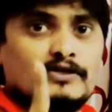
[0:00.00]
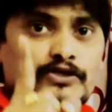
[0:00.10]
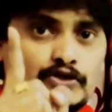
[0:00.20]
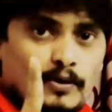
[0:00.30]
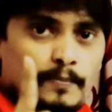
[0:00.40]

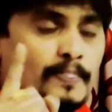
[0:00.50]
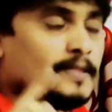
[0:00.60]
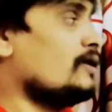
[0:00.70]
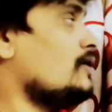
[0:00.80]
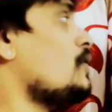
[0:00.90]
So,
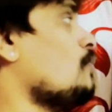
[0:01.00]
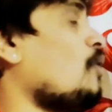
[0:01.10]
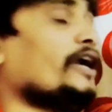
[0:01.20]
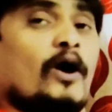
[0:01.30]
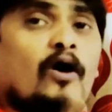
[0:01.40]

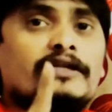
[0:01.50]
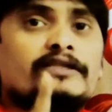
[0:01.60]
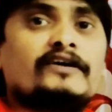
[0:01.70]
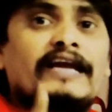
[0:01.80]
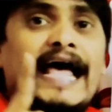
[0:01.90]
what are
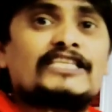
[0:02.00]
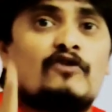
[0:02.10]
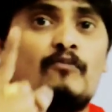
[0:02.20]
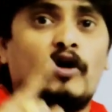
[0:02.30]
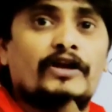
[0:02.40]
the class
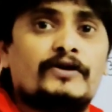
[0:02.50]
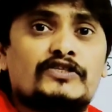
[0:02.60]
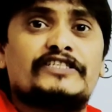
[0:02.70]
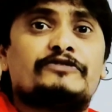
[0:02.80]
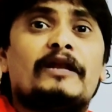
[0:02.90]
of
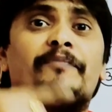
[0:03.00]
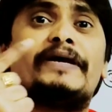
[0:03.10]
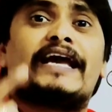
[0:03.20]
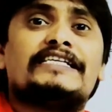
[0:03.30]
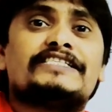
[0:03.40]
molecules which will
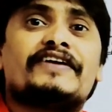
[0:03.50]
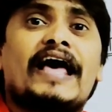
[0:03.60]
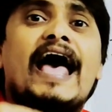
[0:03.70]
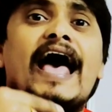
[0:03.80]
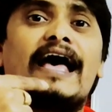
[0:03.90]
be considered
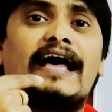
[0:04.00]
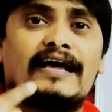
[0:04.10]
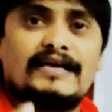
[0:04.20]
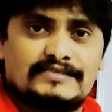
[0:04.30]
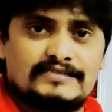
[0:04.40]

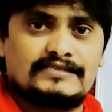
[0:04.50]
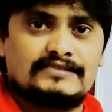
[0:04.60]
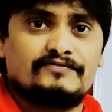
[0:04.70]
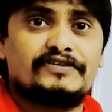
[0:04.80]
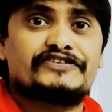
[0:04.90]

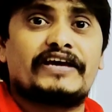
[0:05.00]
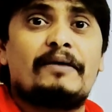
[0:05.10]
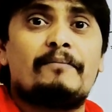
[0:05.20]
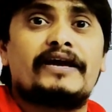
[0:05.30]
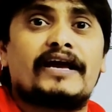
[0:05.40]
as, which
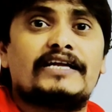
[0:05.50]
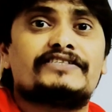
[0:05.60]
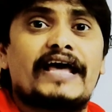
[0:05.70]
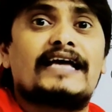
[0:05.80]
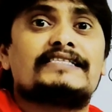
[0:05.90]
can be
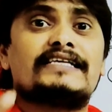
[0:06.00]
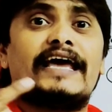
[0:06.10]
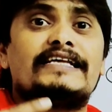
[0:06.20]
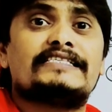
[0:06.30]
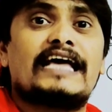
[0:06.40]
considered as
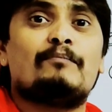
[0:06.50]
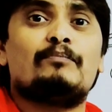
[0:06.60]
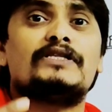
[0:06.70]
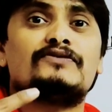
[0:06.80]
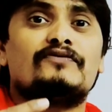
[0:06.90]
the
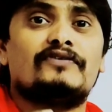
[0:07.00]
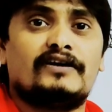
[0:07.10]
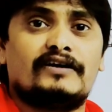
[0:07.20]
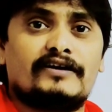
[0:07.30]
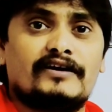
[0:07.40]
examples
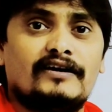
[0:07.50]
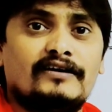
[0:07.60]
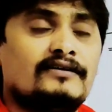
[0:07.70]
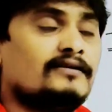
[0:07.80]
for